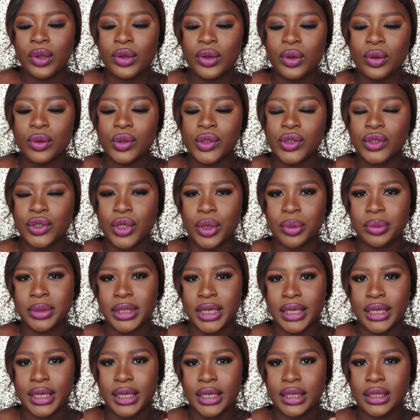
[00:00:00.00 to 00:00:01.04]
you stop
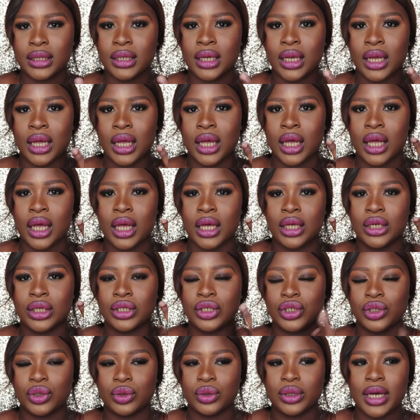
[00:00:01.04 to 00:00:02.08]
taking
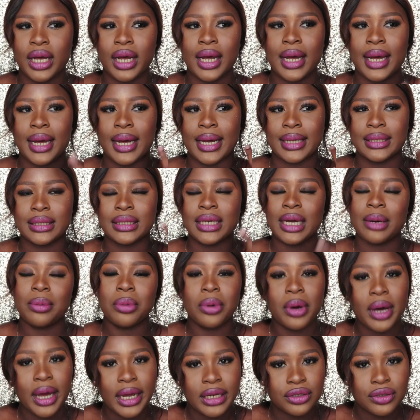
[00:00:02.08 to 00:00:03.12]
sugar and
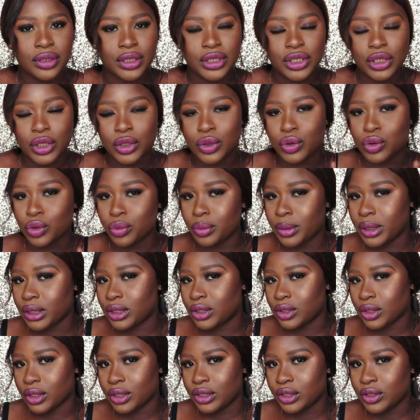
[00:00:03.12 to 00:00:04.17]
carbohydrates, your two main
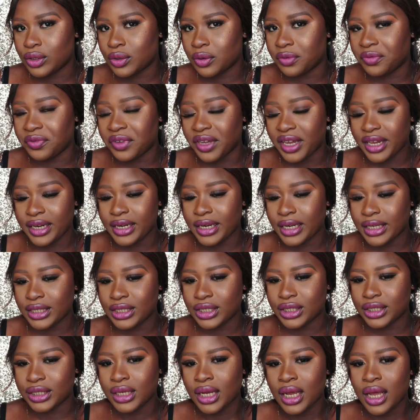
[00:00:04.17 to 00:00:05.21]
sources of
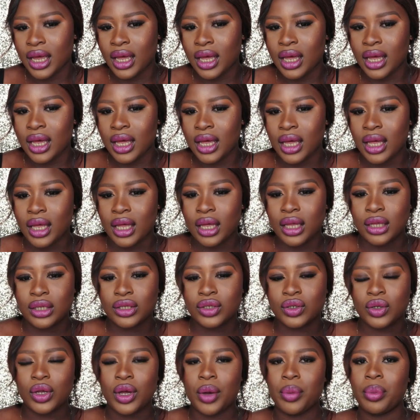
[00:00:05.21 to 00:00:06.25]
energy,
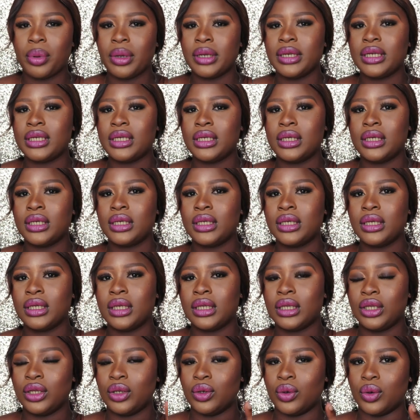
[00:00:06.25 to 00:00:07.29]
so your body,
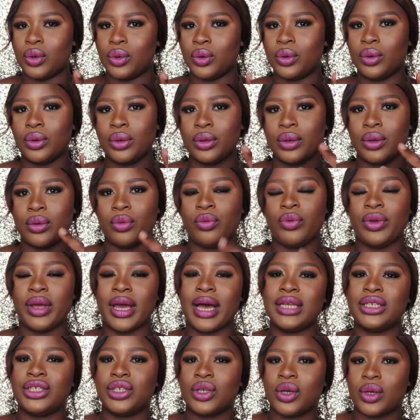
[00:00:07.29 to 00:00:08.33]
you know,
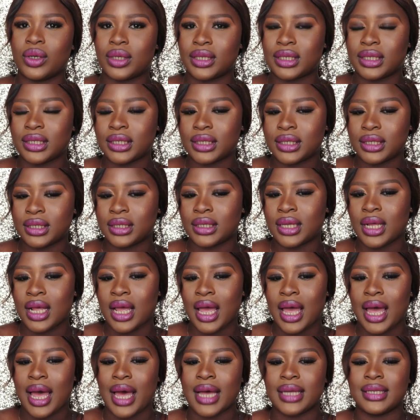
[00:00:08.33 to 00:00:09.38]
readjusts
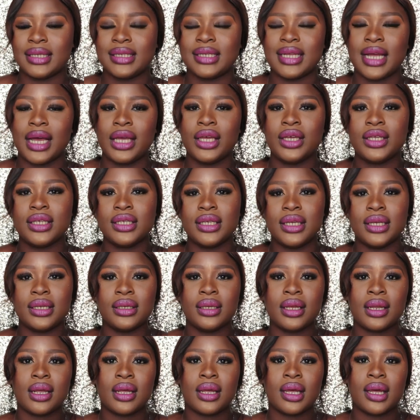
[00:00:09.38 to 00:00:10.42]
and start using
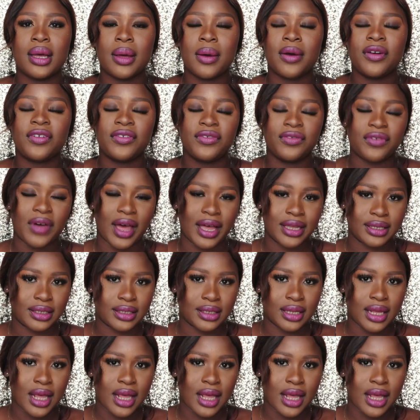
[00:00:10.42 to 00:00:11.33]
fat